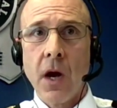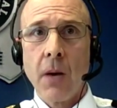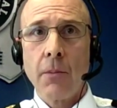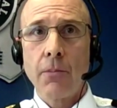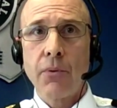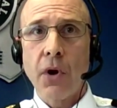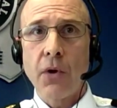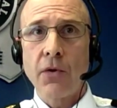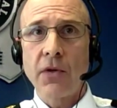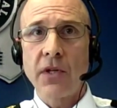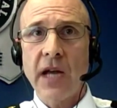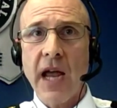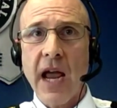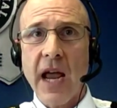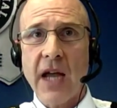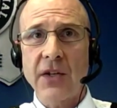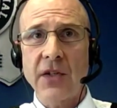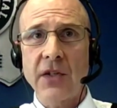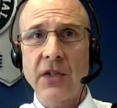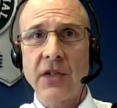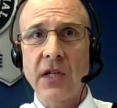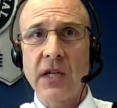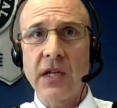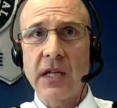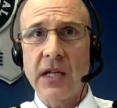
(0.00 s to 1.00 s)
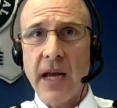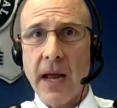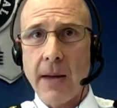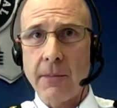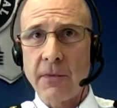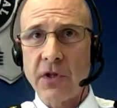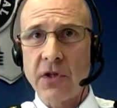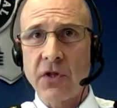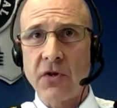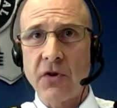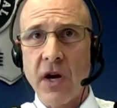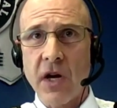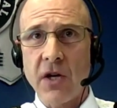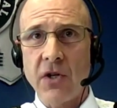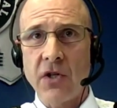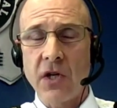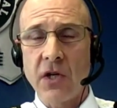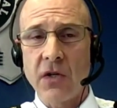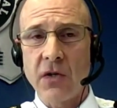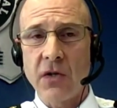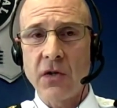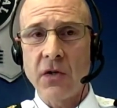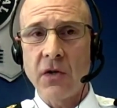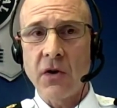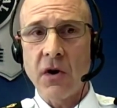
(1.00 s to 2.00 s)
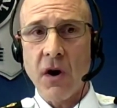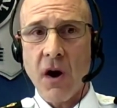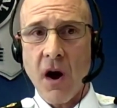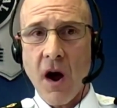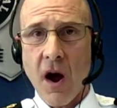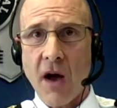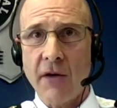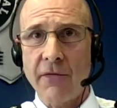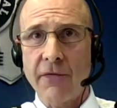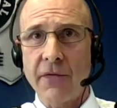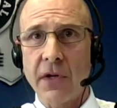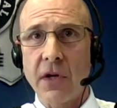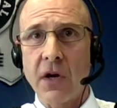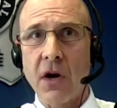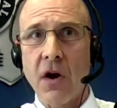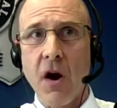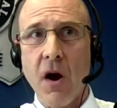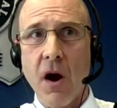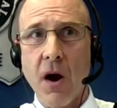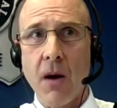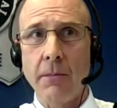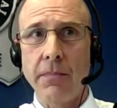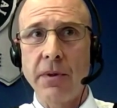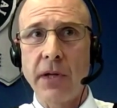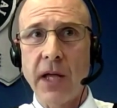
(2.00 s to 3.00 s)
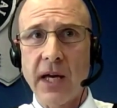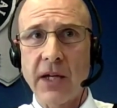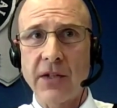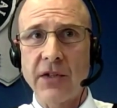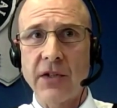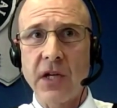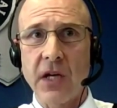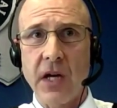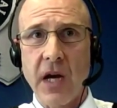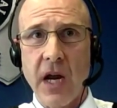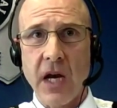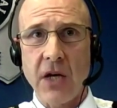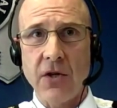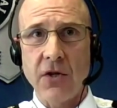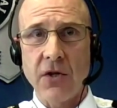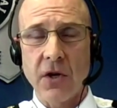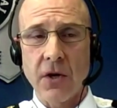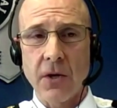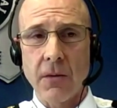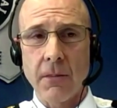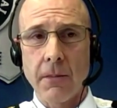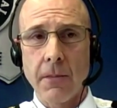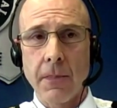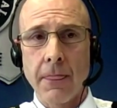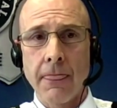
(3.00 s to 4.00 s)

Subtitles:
Protests and demonstrations are often complex in nature.